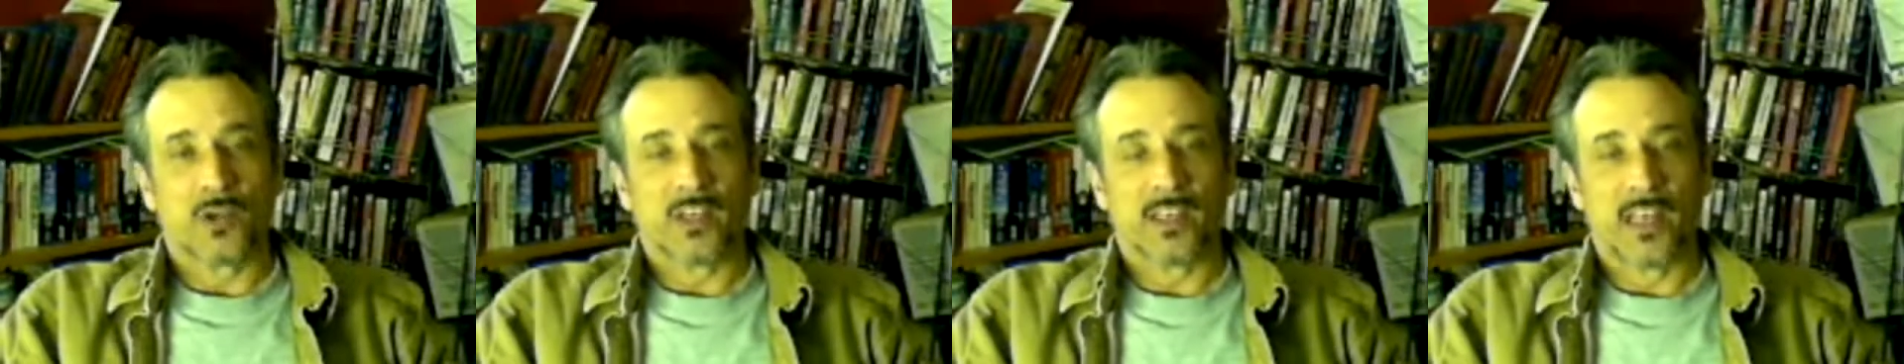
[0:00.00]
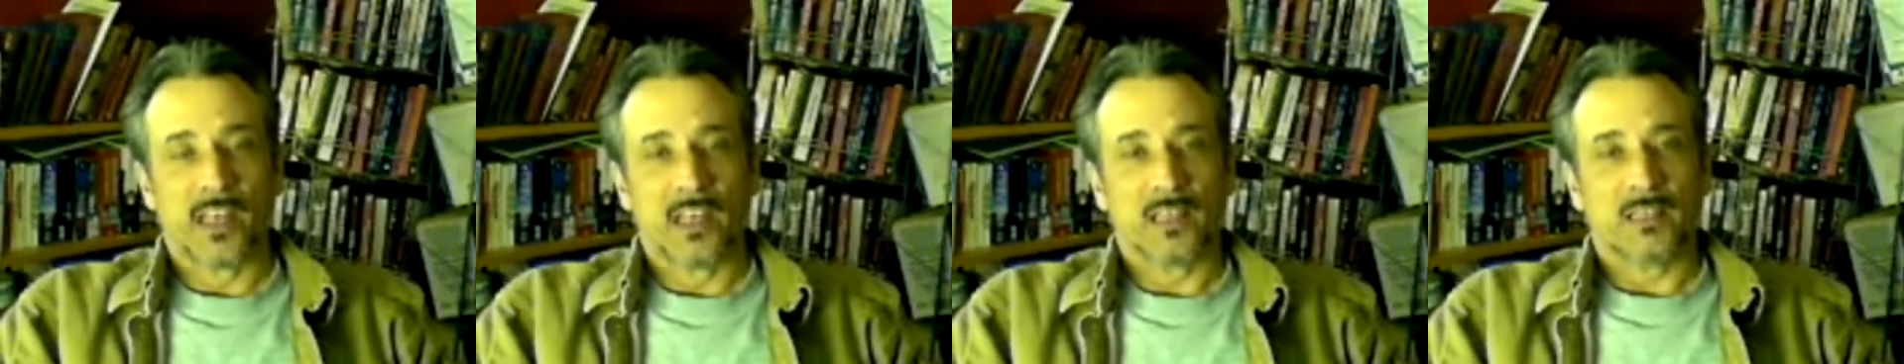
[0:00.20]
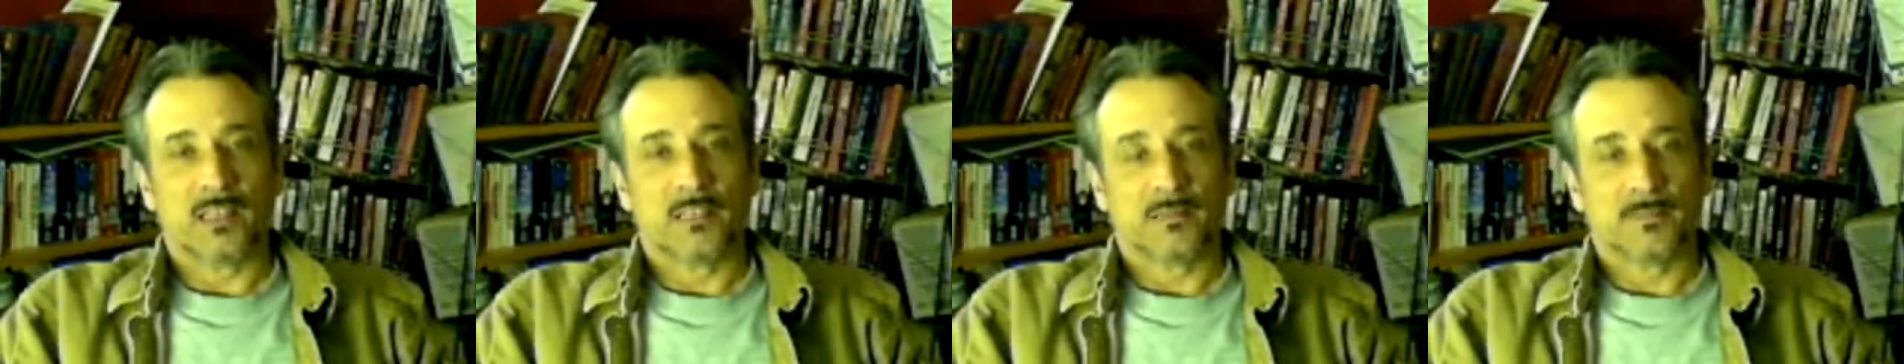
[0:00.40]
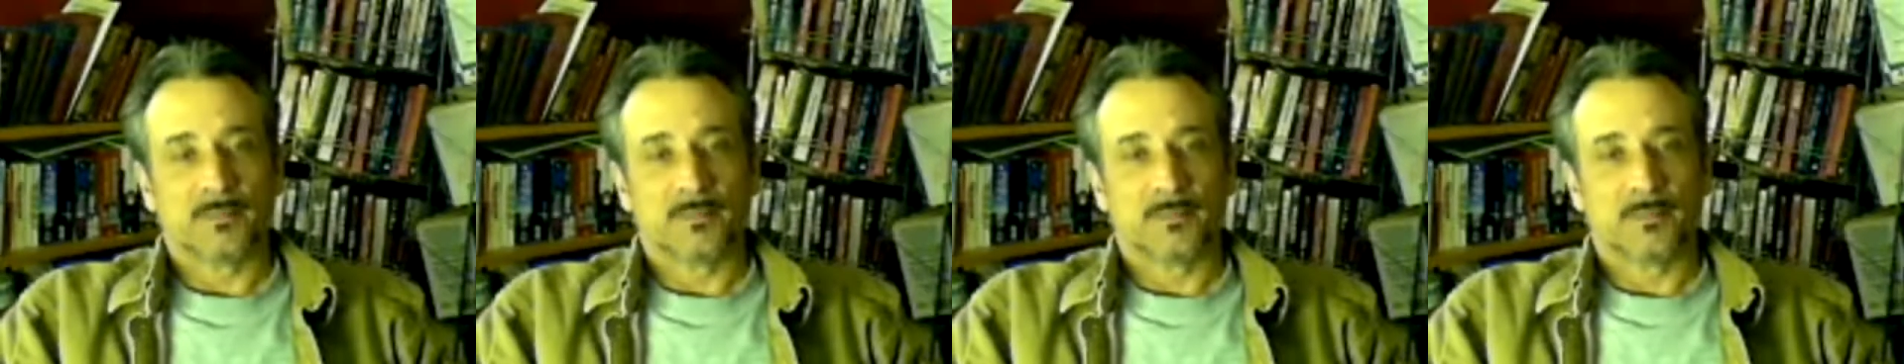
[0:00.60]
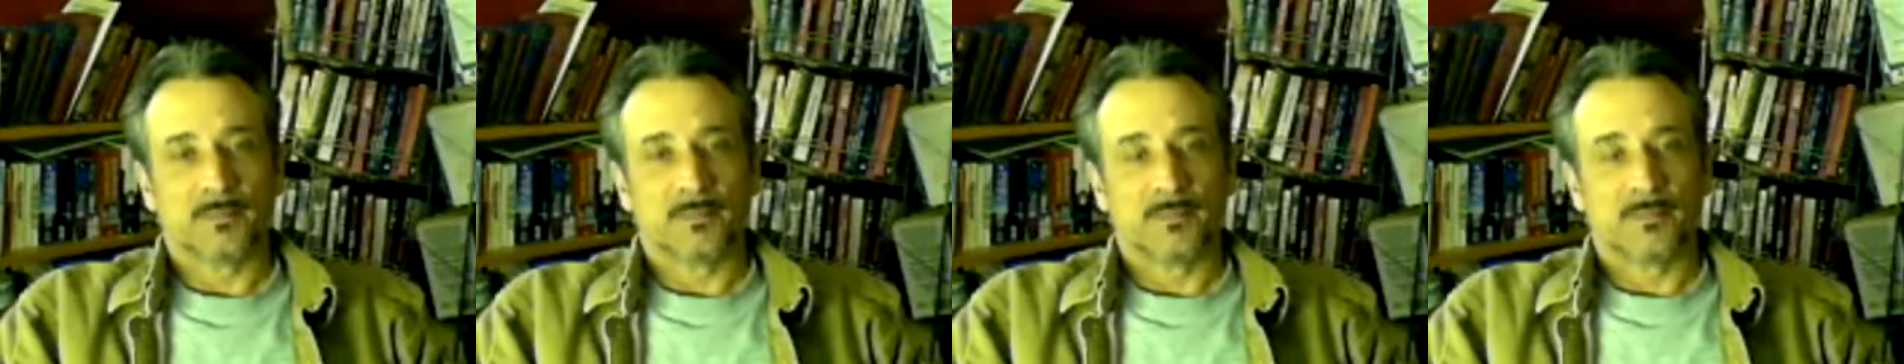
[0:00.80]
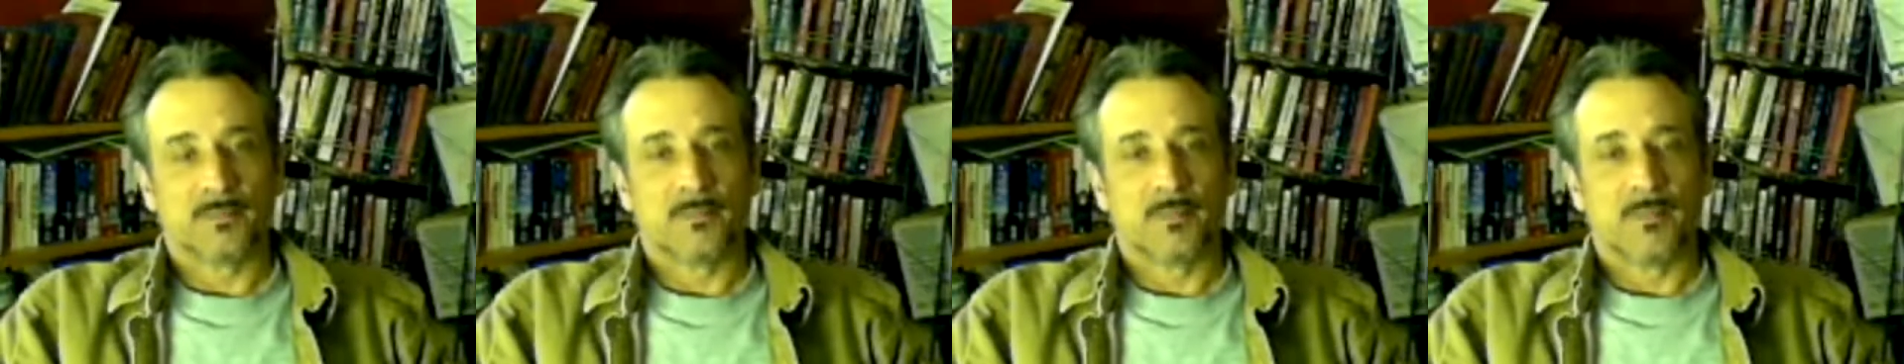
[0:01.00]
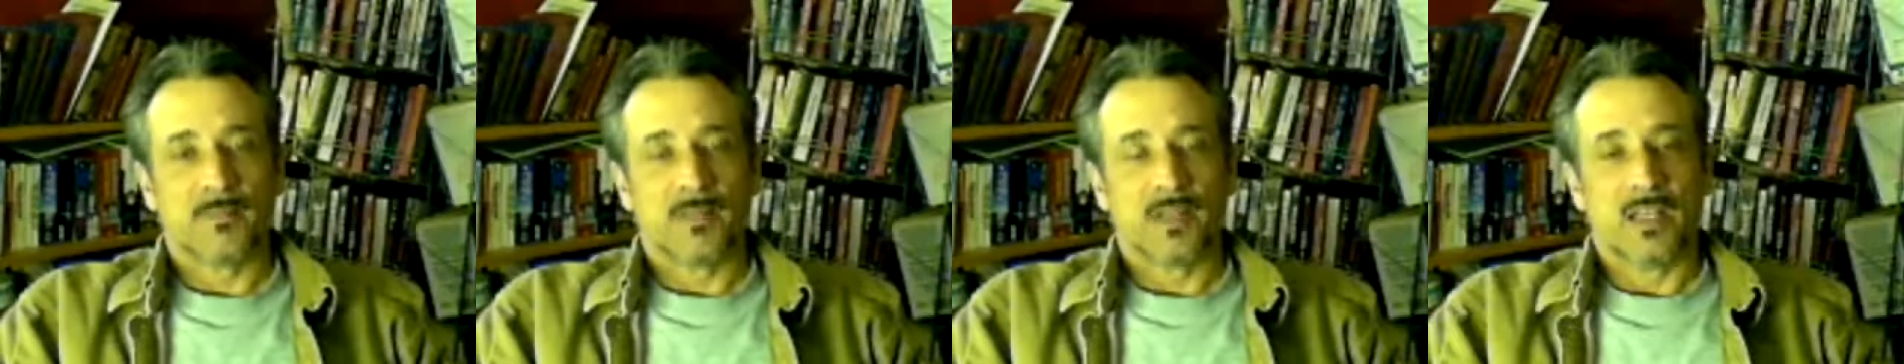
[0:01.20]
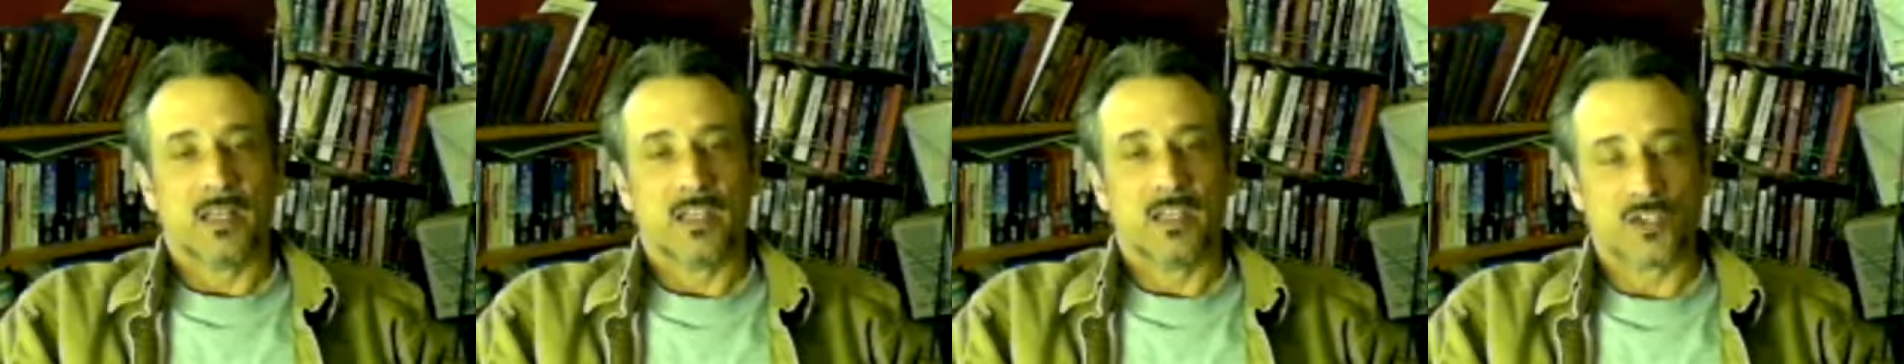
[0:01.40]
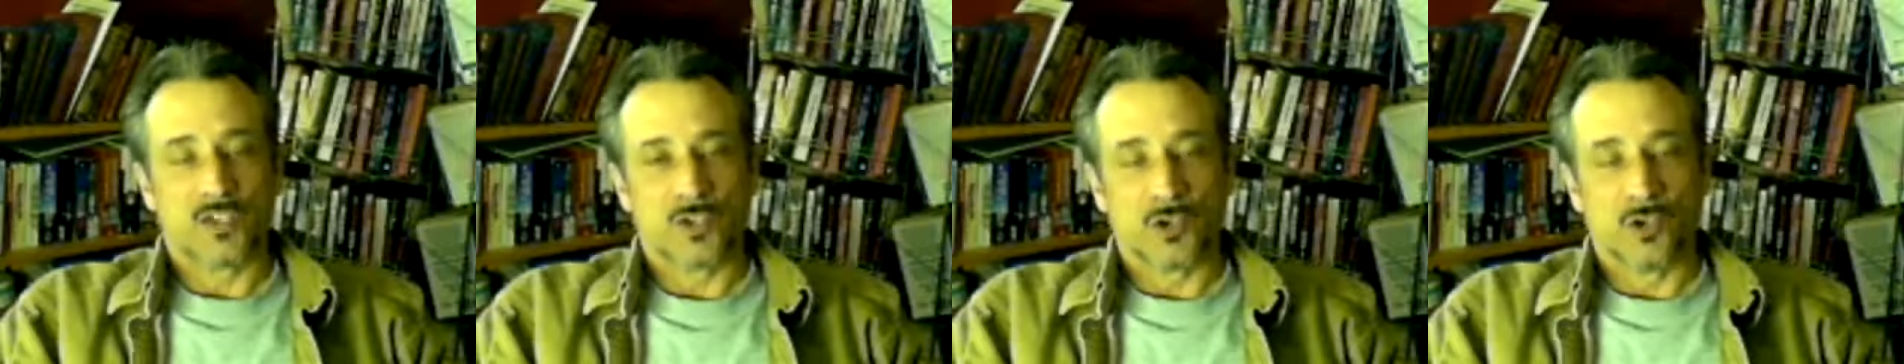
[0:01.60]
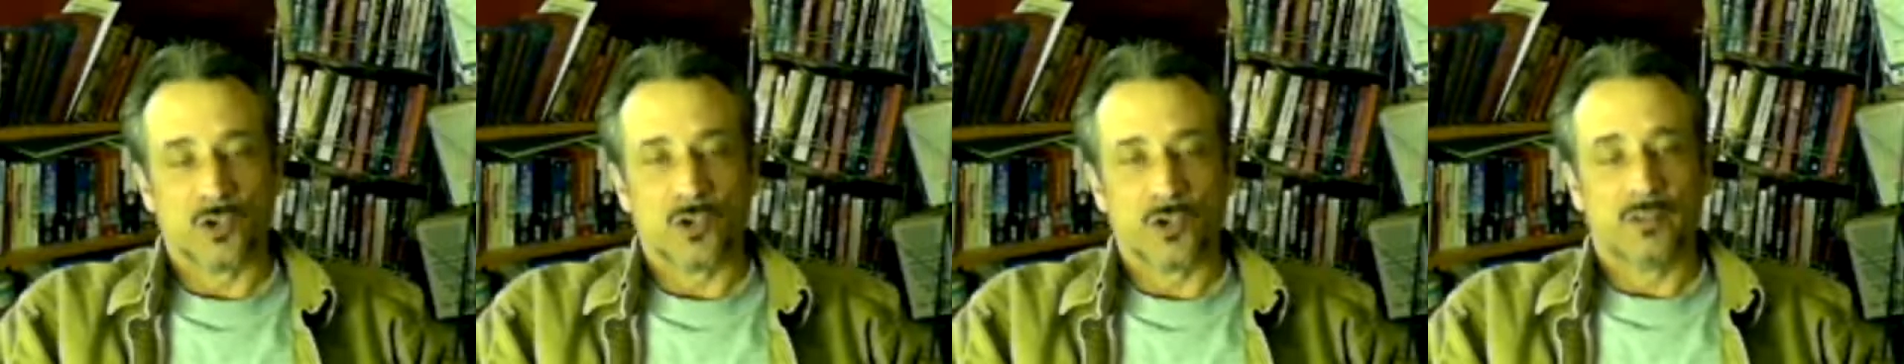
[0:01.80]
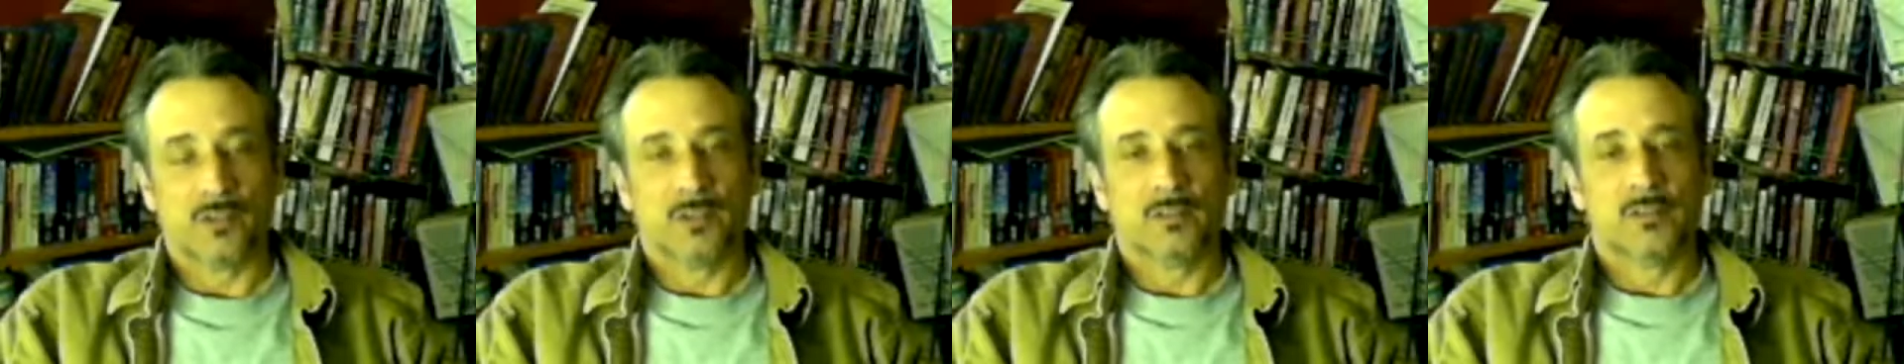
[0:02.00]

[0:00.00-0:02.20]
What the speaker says: again? It should.